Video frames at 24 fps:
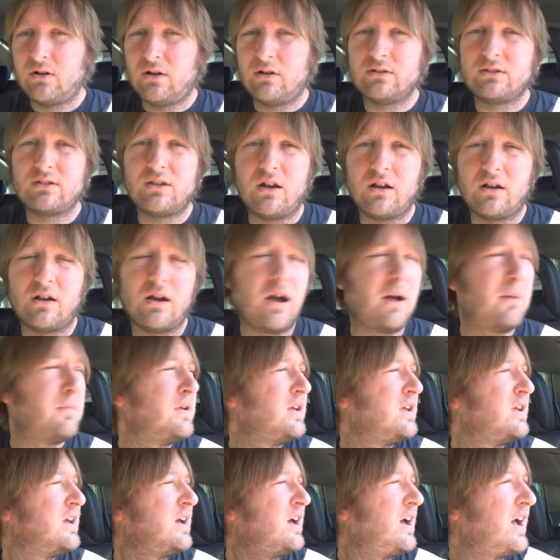Cars.com.
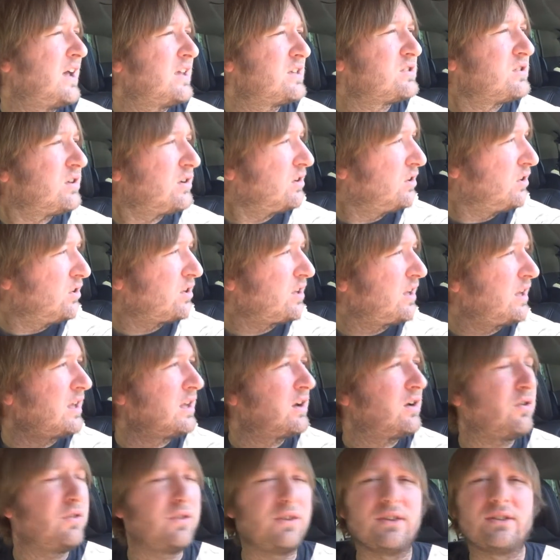I started looking
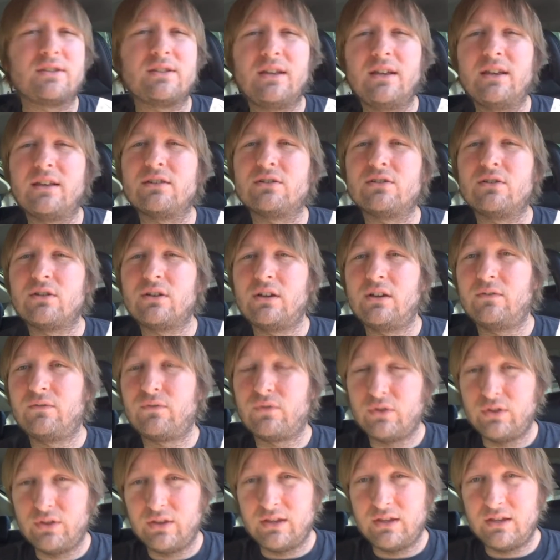at all these things, looking
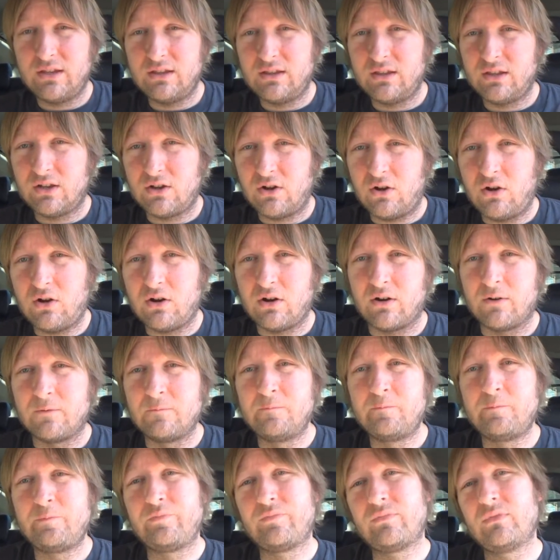for the car
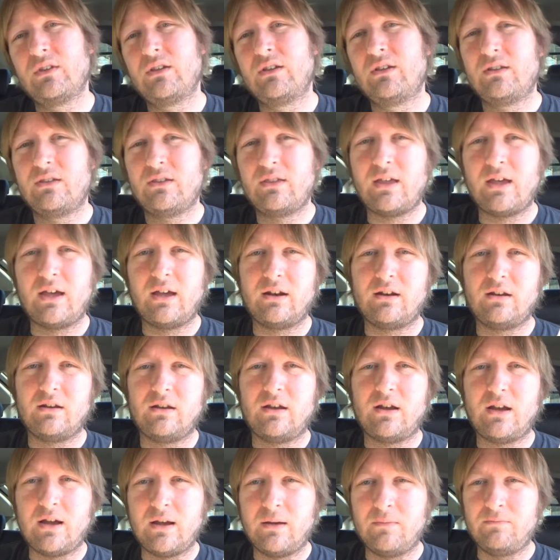that
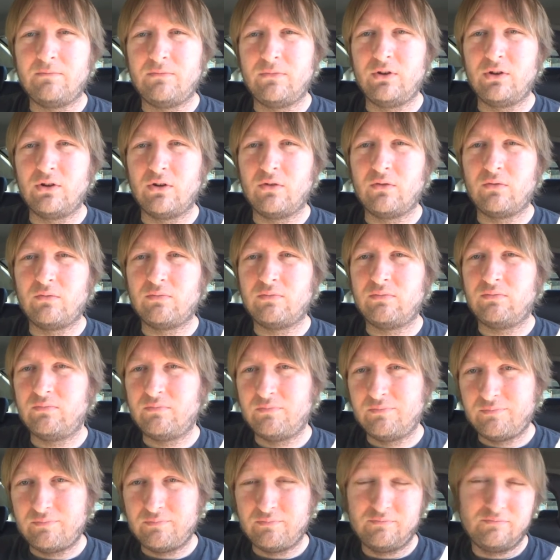you know,
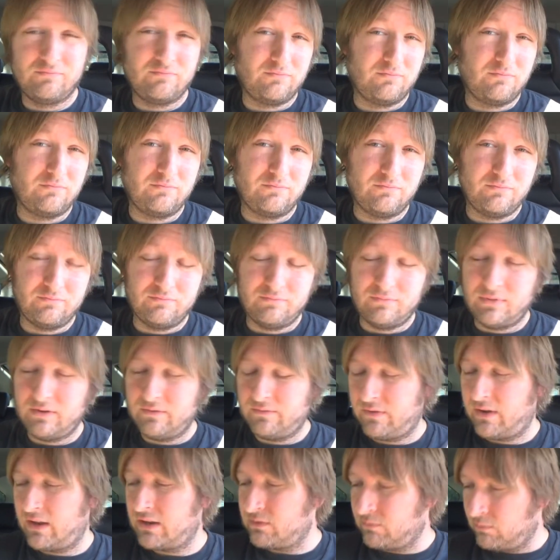
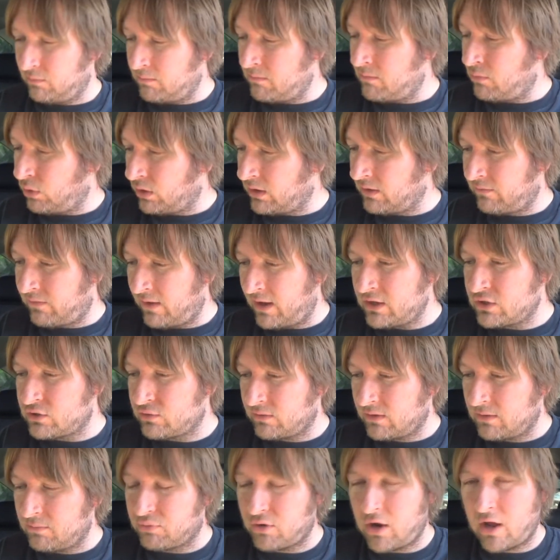will
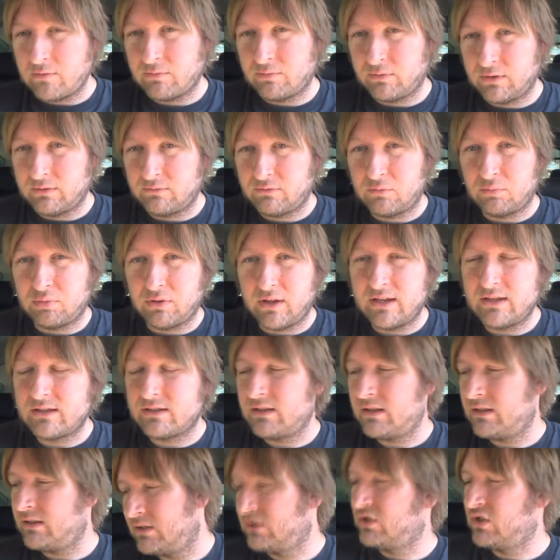eventually probably replace
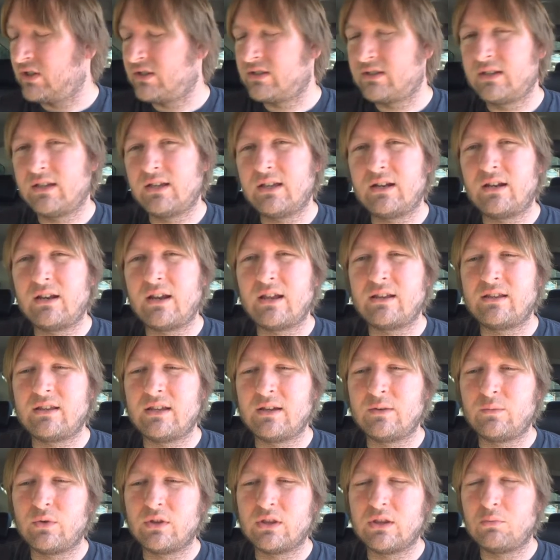this, just to get an
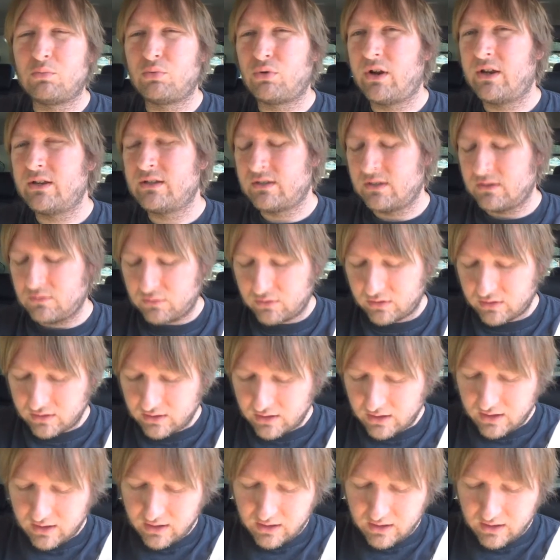idea of what the prices were.